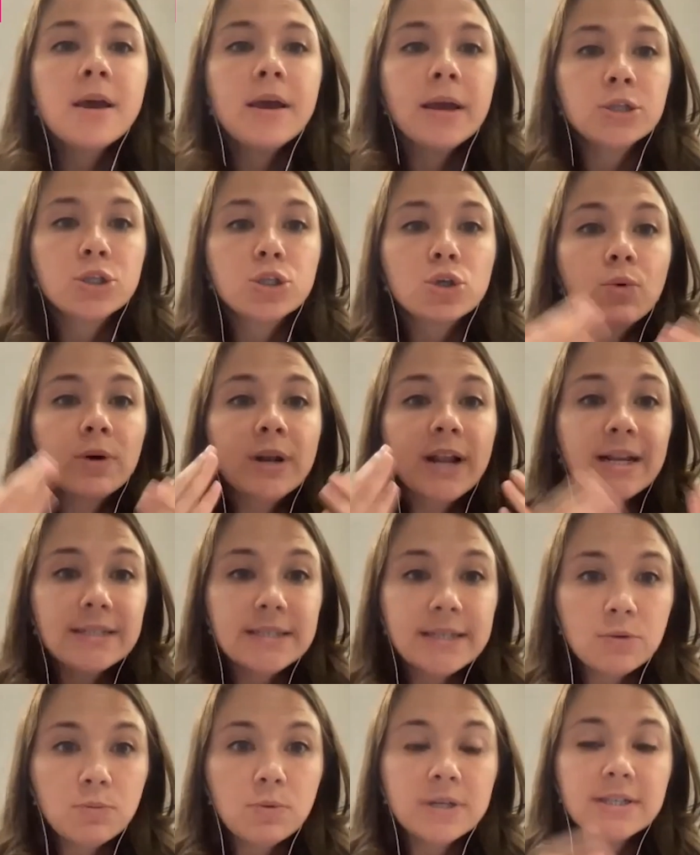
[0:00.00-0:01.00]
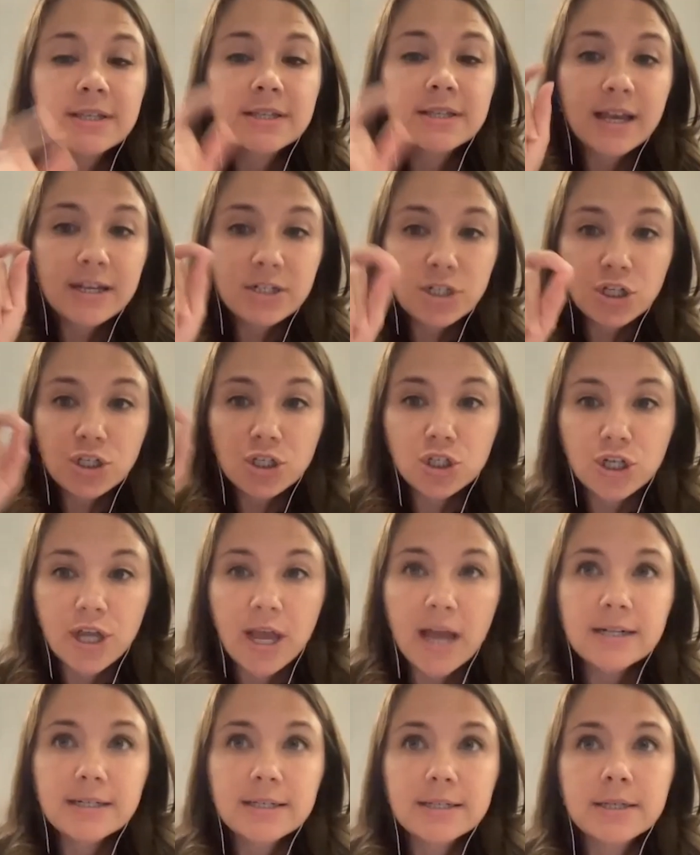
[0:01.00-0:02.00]
And so what I did was I just
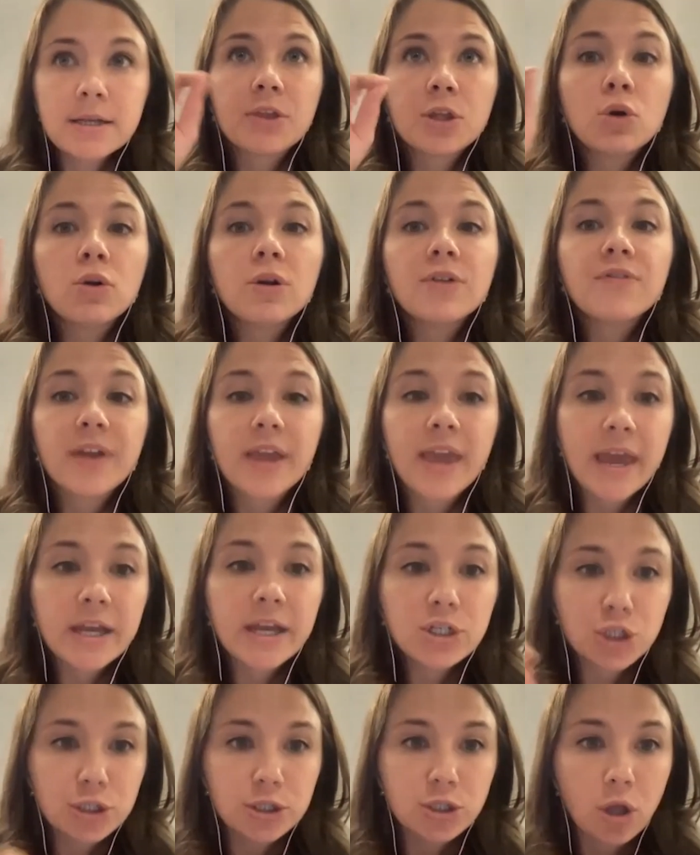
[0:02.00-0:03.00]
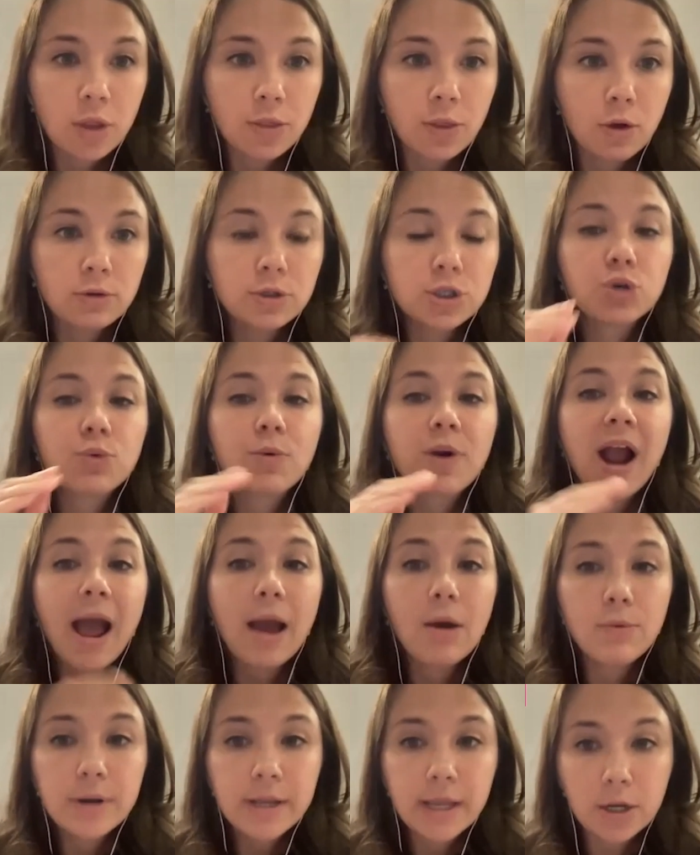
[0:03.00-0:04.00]
checked the notifications on those to where
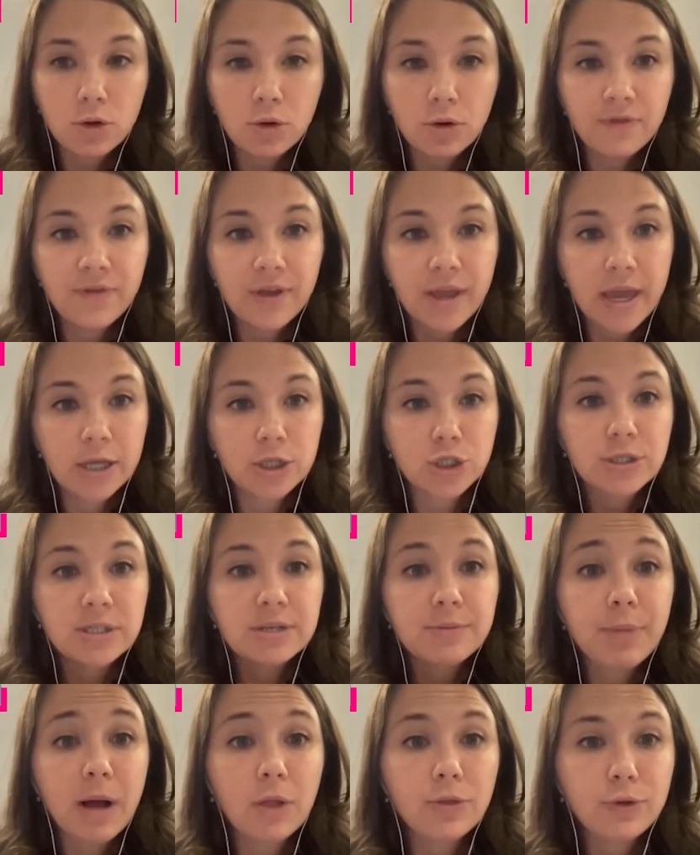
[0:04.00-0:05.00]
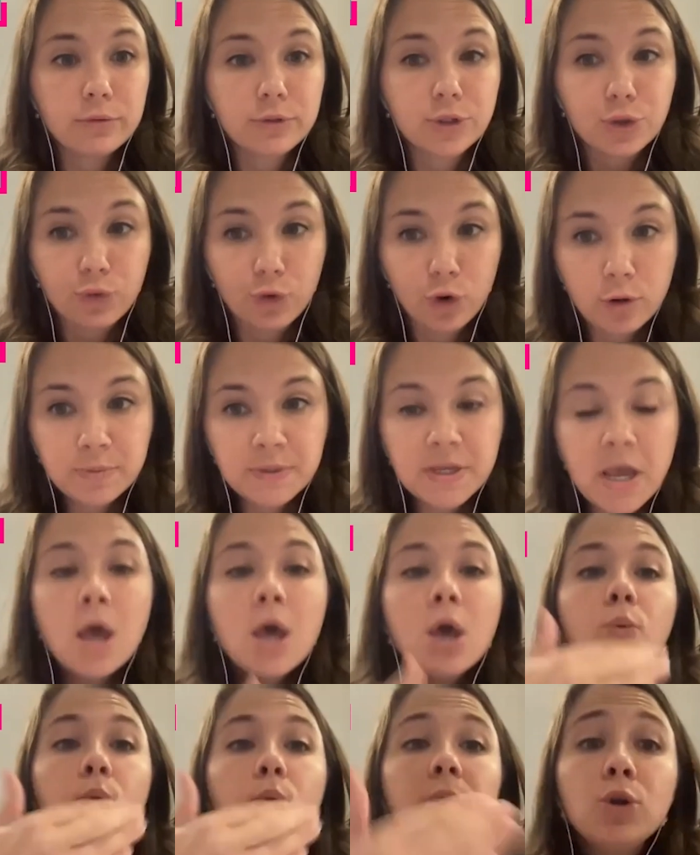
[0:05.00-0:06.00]
I would get notifications about those groups
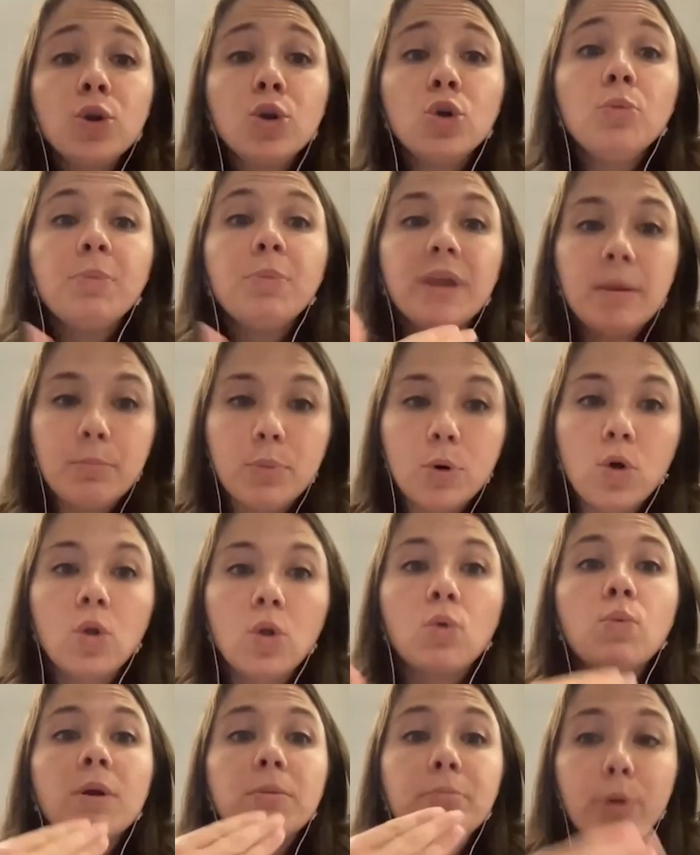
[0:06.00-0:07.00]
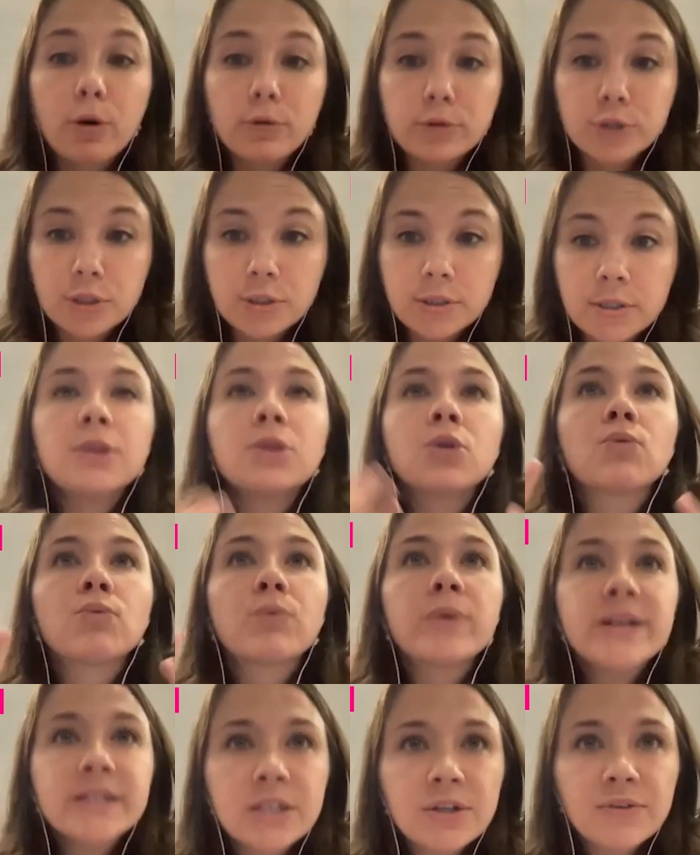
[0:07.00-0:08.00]
when new people would post. And the
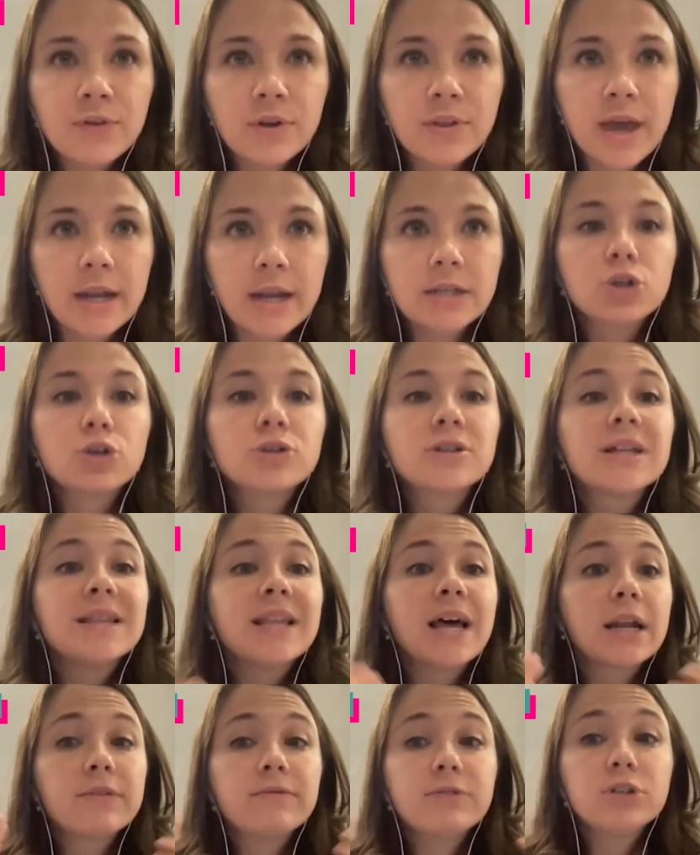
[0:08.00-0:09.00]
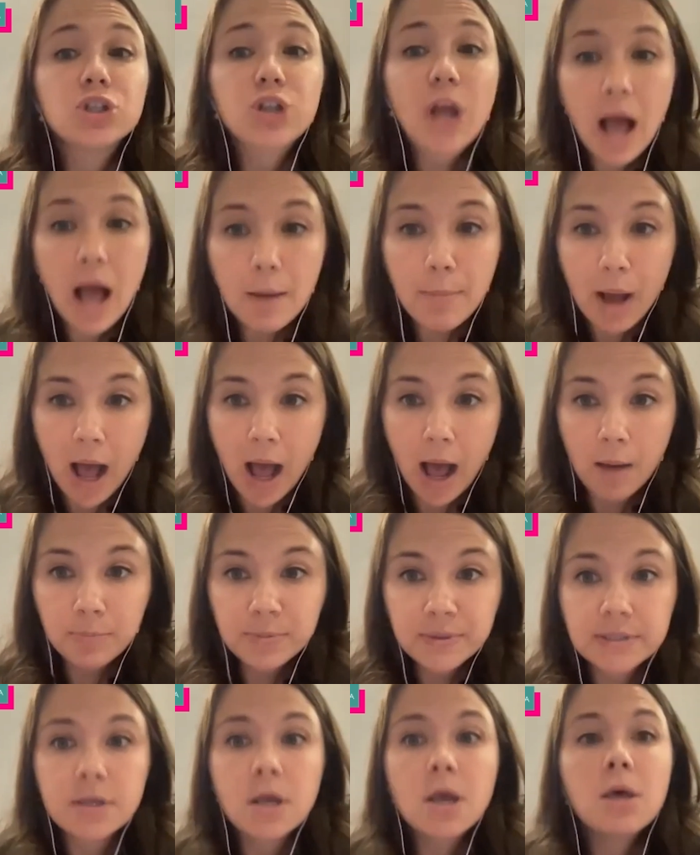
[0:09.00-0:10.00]
reason for that is there's a lot of job
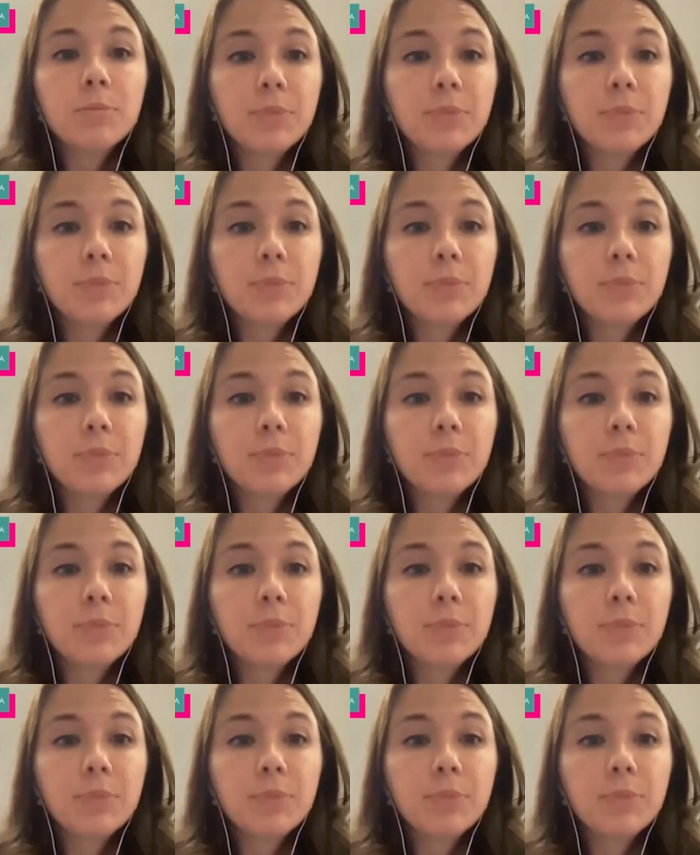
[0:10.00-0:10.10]
ops.